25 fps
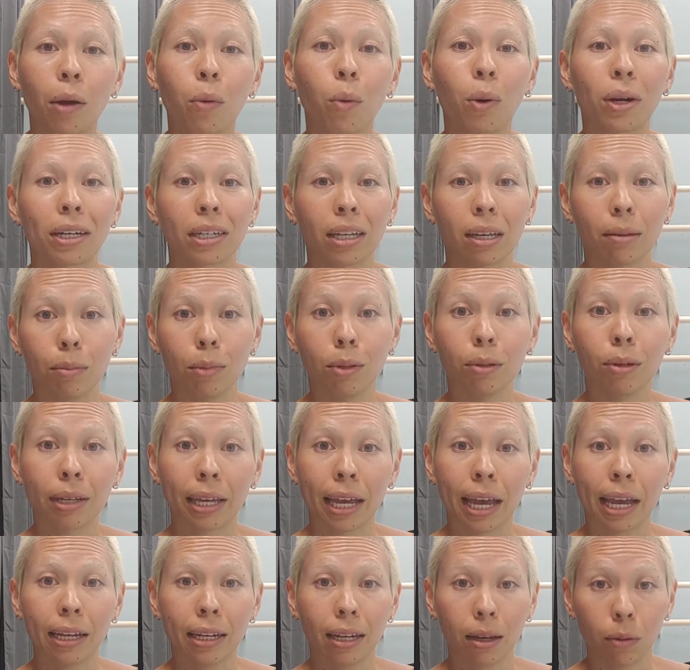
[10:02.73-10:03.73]
I want to
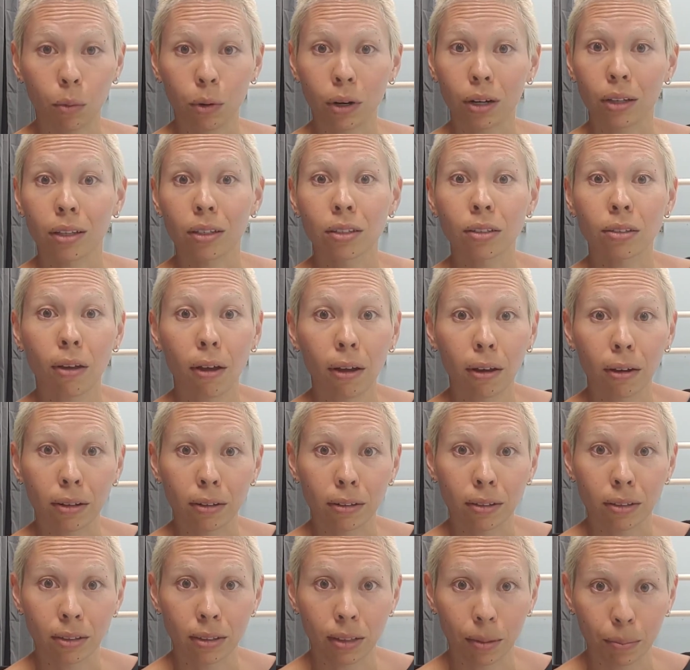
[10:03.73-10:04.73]
communicate in one of the
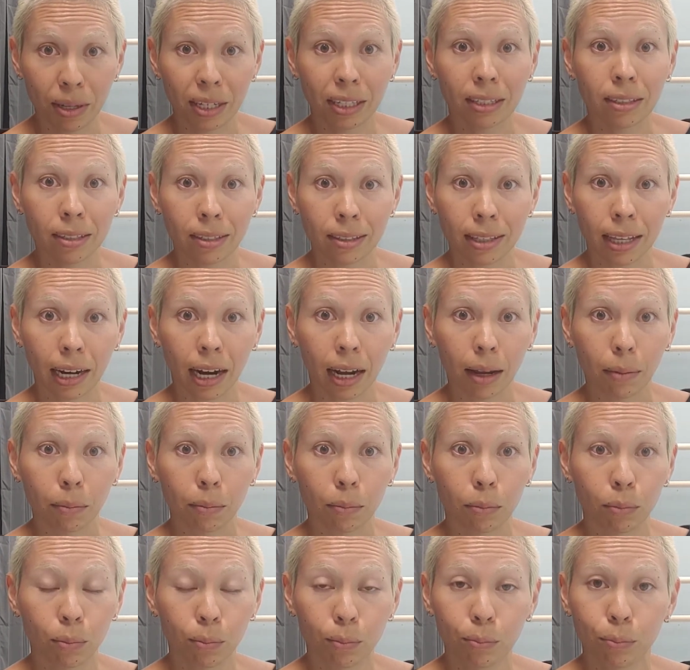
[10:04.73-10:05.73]
songs, the pieces that
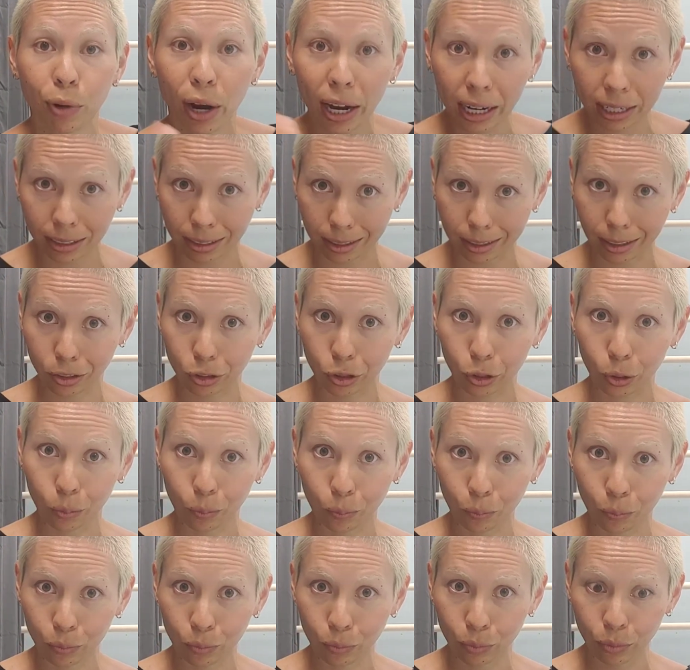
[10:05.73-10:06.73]
I'm practicing to.
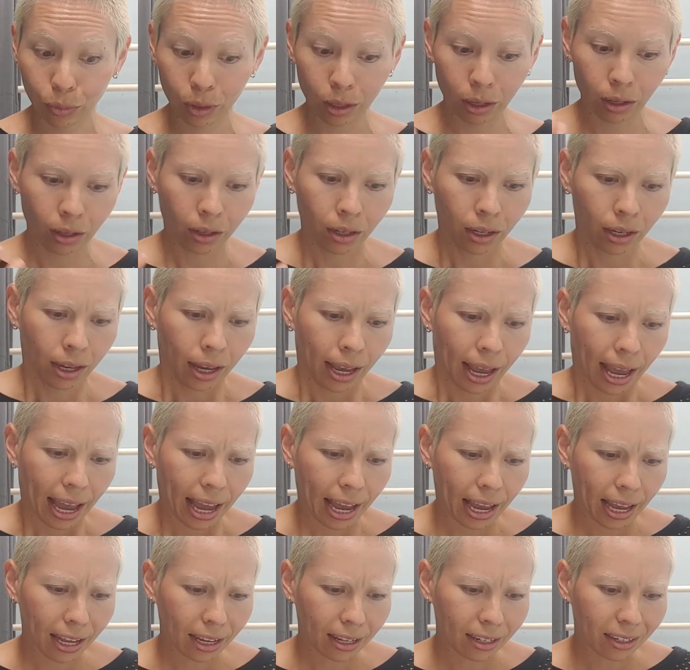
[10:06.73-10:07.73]

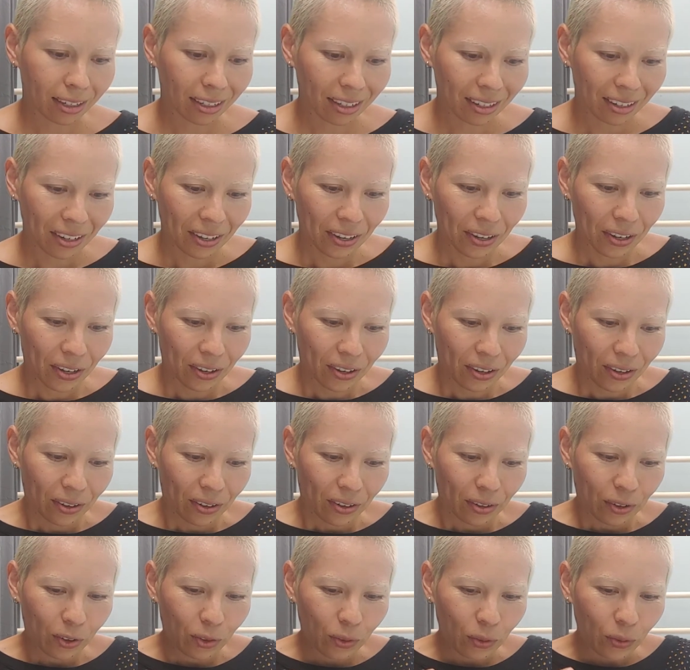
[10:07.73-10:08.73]
And
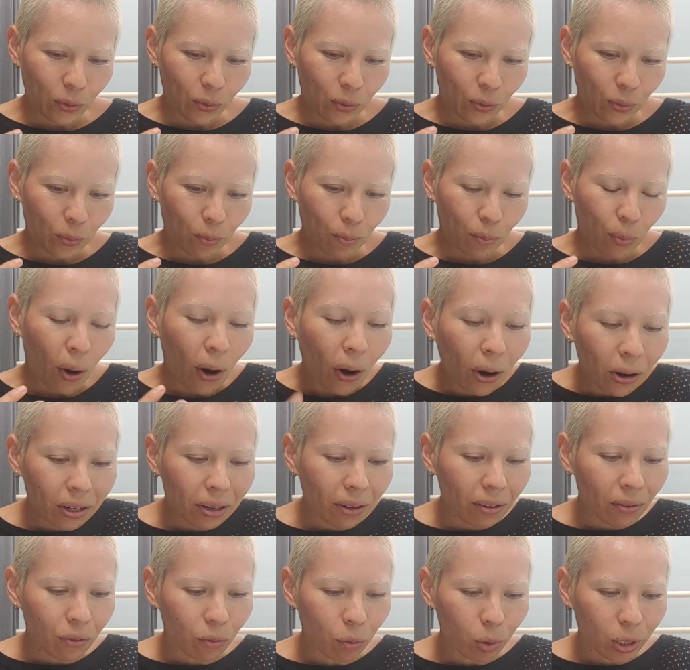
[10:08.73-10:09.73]
part
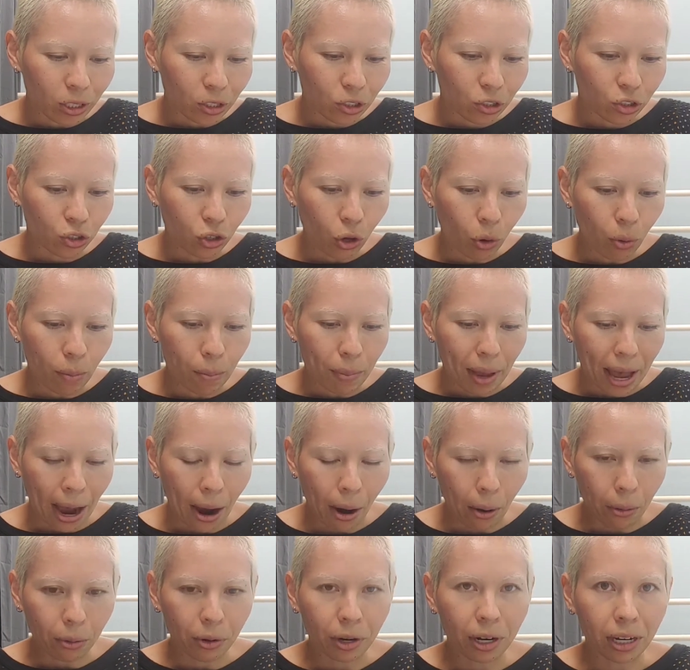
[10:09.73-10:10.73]
of what's so
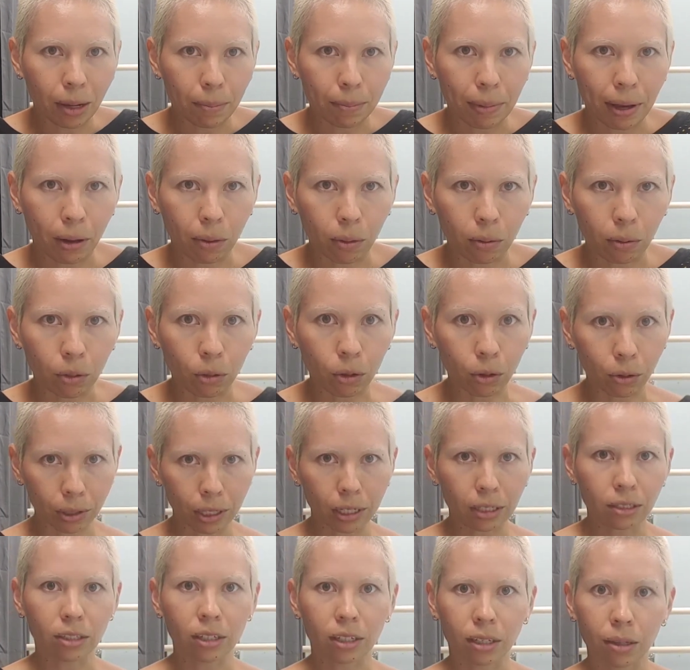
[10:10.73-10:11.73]
empowering about
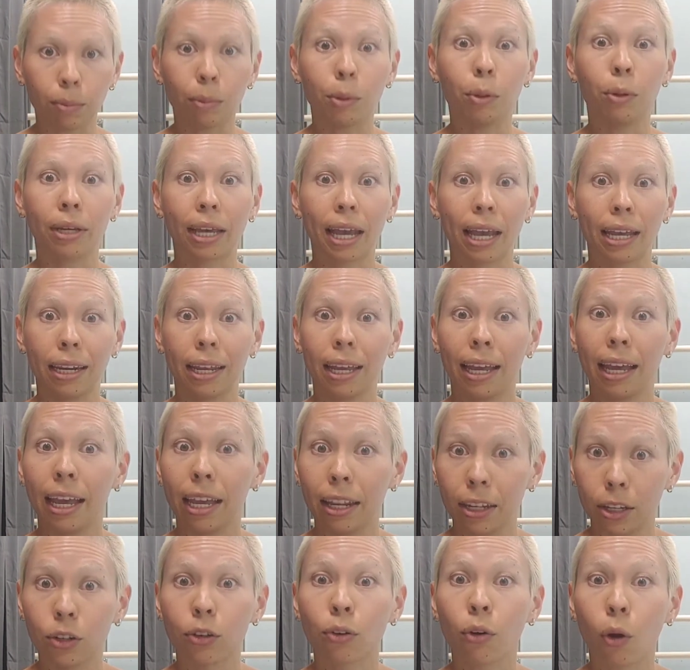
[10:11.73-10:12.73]
learning to communicate
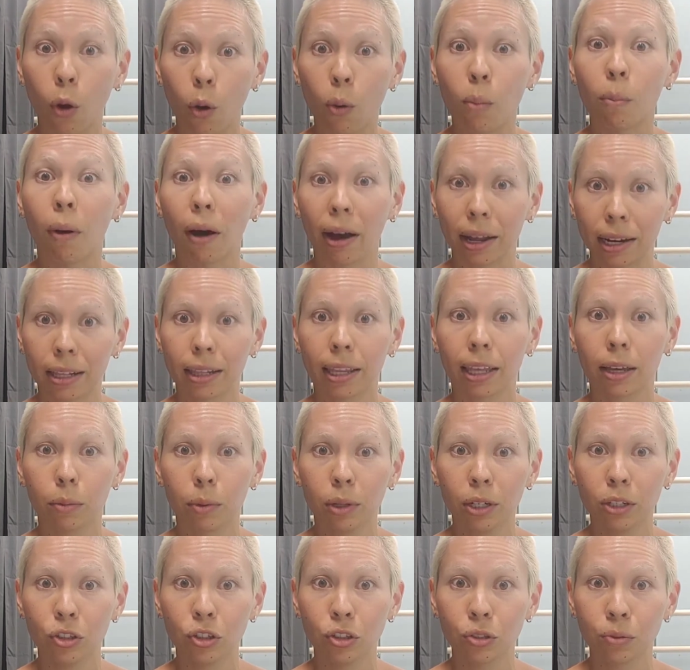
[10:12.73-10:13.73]
in your own body
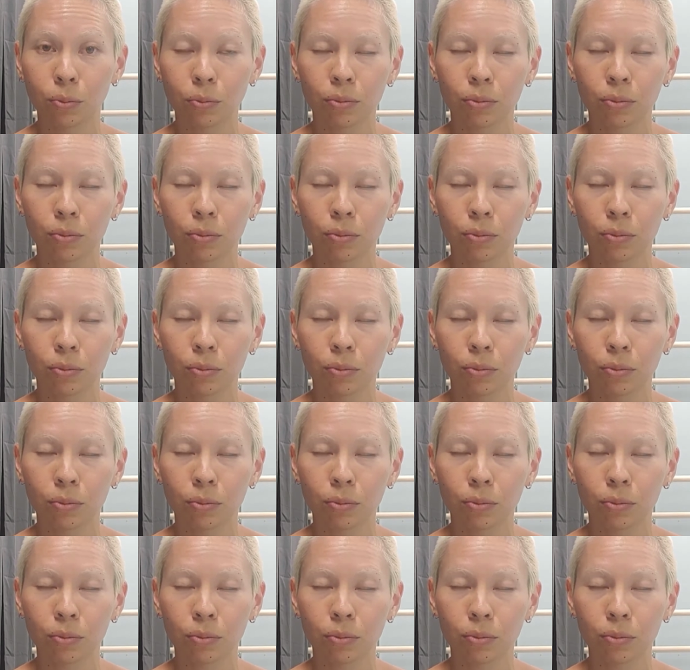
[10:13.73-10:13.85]
language